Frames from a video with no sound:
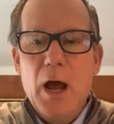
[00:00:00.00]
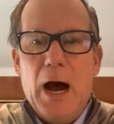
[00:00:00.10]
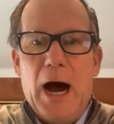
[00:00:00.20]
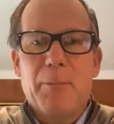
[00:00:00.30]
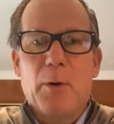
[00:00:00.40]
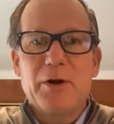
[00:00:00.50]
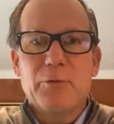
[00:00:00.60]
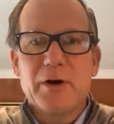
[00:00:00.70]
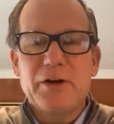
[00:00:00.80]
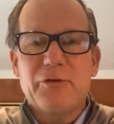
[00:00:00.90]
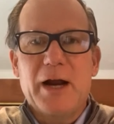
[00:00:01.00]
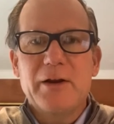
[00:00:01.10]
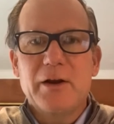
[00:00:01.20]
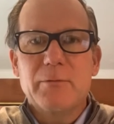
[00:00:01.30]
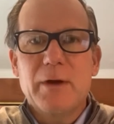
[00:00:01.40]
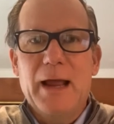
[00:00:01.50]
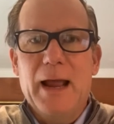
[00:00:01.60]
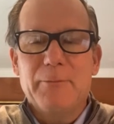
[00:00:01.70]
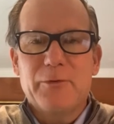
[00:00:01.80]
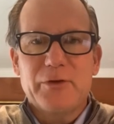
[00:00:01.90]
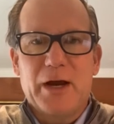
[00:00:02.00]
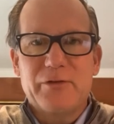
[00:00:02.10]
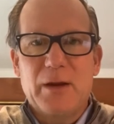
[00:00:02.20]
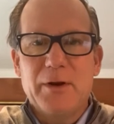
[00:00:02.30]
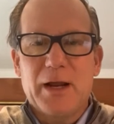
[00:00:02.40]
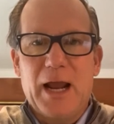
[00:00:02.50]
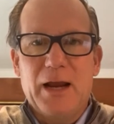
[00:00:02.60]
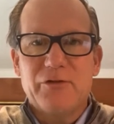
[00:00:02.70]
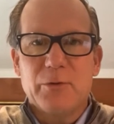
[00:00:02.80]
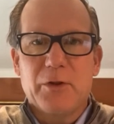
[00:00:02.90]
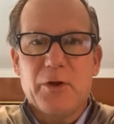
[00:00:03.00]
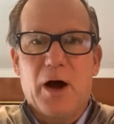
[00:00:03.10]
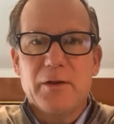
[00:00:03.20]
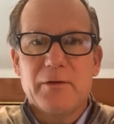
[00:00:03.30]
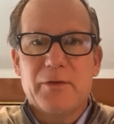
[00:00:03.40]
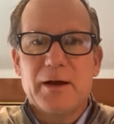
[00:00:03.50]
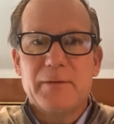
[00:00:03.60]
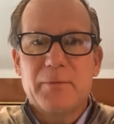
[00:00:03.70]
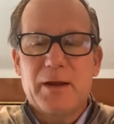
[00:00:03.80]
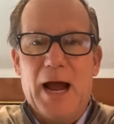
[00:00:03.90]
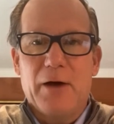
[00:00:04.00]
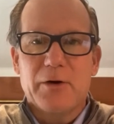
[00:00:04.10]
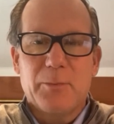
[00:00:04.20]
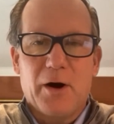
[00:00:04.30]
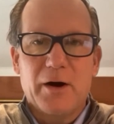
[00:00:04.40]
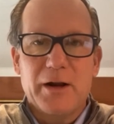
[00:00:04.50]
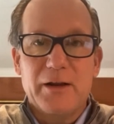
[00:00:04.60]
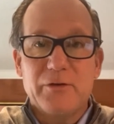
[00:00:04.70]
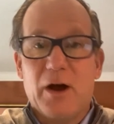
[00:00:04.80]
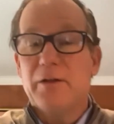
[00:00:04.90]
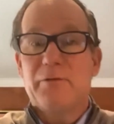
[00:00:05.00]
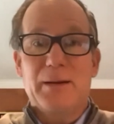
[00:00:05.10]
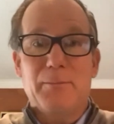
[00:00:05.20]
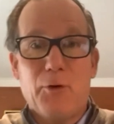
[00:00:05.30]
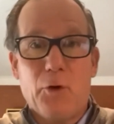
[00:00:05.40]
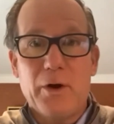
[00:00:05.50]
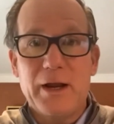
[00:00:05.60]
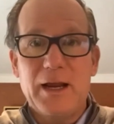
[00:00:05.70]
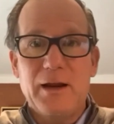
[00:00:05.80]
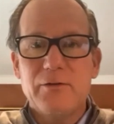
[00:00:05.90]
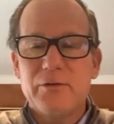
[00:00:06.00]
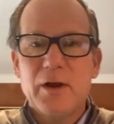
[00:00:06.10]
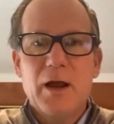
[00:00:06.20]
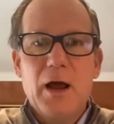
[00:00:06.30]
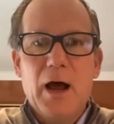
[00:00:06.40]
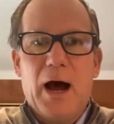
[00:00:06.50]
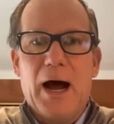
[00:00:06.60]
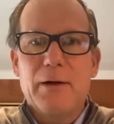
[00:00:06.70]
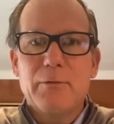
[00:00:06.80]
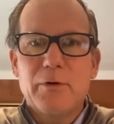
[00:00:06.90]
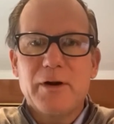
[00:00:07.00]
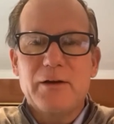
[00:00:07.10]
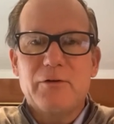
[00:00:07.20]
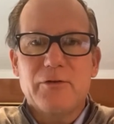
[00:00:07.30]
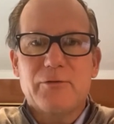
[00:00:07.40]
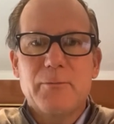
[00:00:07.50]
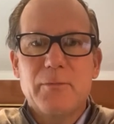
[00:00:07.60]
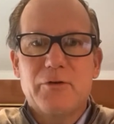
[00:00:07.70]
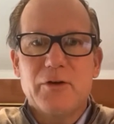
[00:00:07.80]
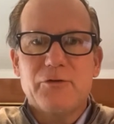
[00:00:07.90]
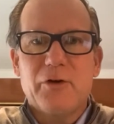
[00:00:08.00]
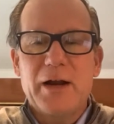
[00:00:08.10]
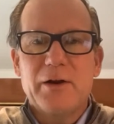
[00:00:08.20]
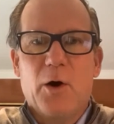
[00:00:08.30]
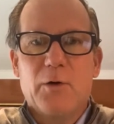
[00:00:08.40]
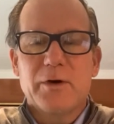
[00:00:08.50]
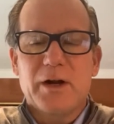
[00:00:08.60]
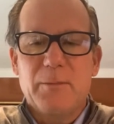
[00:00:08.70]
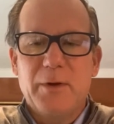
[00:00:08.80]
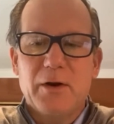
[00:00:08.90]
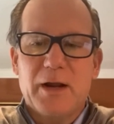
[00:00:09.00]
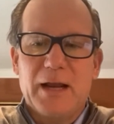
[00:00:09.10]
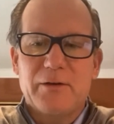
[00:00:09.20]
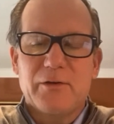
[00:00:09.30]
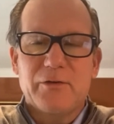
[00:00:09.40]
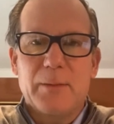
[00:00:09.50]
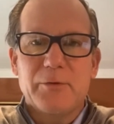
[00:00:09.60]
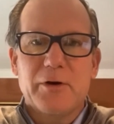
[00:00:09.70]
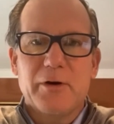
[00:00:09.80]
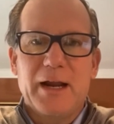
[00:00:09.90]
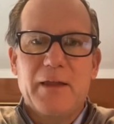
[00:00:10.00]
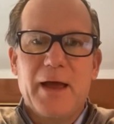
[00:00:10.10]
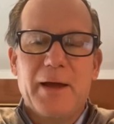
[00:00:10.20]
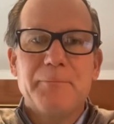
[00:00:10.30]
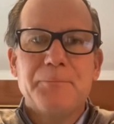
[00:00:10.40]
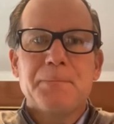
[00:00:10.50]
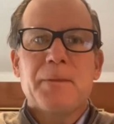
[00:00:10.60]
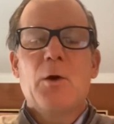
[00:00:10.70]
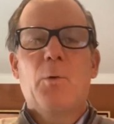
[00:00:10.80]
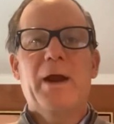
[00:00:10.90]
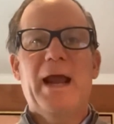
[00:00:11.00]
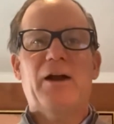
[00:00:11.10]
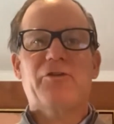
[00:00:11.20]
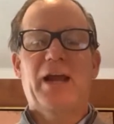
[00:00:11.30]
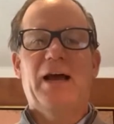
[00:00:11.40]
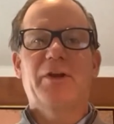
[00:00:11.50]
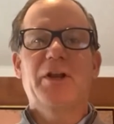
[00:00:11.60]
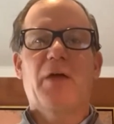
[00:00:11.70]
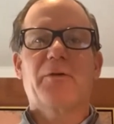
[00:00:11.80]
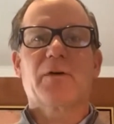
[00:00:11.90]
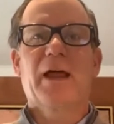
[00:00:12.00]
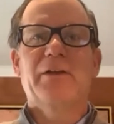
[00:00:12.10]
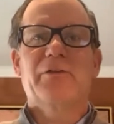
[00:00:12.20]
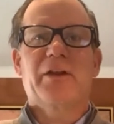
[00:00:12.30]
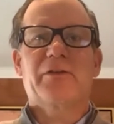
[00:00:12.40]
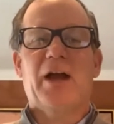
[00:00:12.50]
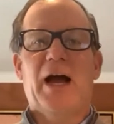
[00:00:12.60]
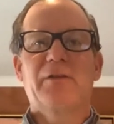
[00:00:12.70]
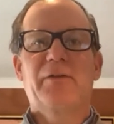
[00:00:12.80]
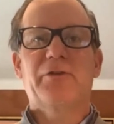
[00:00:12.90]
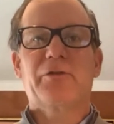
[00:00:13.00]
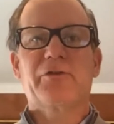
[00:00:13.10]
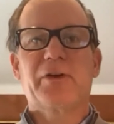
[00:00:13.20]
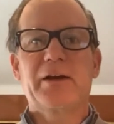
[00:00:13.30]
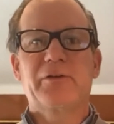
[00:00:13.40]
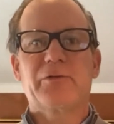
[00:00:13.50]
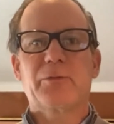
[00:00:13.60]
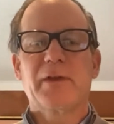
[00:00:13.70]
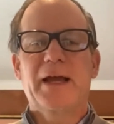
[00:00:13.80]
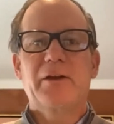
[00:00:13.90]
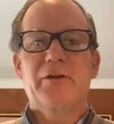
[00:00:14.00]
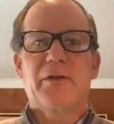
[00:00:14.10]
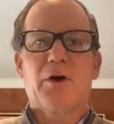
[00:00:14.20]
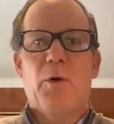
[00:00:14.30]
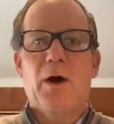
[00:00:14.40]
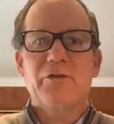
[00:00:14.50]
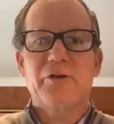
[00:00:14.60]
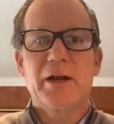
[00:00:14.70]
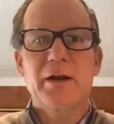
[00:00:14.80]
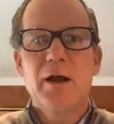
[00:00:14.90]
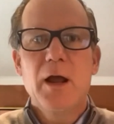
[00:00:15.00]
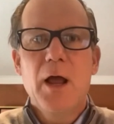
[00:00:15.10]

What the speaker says: But we really tried to emphasize communication with all of the counterparties, all of the employees, really just trying to over communicate to some degree. And then we actually have another lens that's kind of interesting, just related to the question.